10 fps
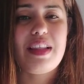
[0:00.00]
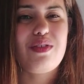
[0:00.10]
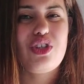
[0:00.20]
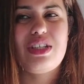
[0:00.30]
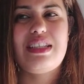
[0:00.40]
they
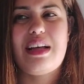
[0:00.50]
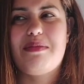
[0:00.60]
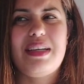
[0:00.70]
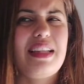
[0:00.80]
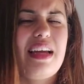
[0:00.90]
would just tell
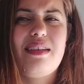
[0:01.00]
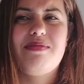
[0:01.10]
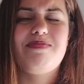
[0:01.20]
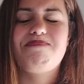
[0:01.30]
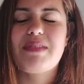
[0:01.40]
me that
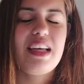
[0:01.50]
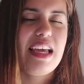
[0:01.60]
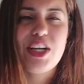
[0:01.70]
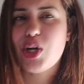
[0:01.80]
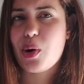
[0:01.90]

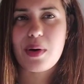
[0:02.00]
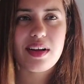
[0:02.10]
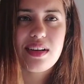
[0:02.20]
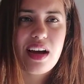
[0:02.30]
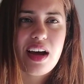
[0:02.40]
ignore
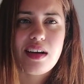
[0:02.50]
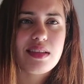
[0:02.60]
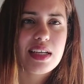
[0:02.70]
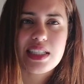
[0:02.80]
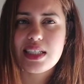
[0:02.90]
it,
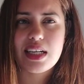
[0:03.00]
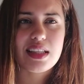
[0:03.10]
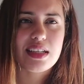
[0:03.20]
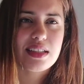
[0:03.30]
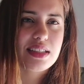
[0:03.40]
that's
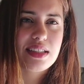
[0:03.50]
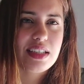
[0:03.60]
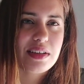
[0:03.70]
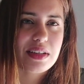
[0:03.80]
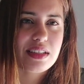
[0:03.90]
nothing
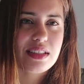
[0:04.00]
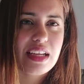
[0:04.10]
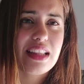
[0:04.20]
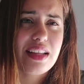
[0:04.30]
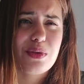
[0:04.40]

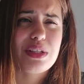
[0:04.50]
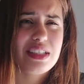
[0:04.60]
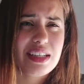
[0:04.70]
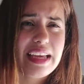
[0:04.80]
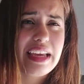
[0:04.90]
serious, and they would
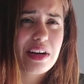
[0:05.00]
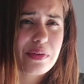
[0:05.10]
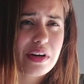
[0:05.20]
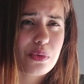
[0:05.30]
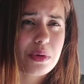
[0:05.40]
still hang
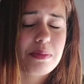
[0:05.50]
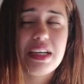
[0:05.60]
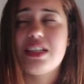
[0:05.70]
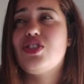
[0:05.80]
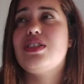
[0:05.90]
around with
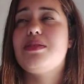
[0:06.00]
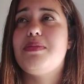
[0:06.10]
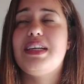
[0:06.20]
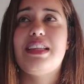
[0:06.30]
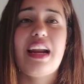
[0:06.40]
me. It's
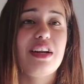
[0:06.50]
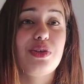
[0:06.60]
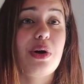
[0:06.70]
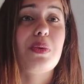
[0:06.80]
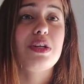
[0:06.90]
just me that I
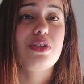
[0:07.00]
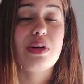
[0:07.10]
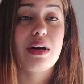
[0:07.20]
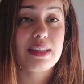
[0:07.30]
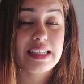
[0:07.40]
do not want to
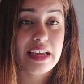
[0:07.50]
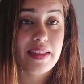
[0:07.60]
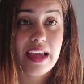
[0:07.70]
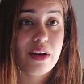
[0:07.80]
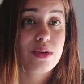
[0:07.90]
go
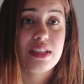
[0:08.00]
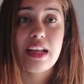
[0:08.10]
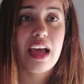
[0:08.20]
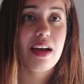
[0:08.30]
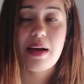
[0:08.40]
outside the house
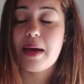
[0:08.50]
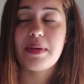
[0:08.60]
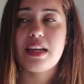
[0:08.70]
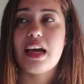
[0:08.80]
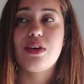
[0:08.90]
and
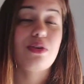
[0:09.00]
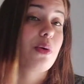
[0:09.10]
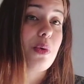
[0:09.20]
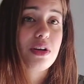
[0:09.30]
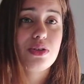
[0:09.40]
I do
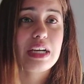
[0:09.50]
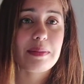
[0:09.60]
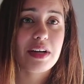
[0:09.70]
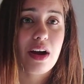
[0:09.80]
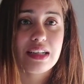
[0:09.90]
not want to
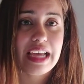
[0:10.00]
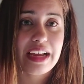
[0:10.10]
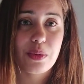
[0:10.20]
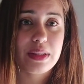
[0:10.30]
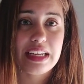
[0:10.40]
come in
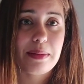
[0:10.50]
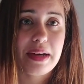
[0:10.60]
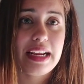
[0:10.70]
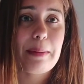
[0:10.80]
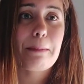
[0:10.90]
contact with
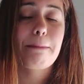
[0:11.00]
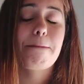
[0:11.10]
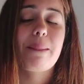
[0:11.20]
anybody.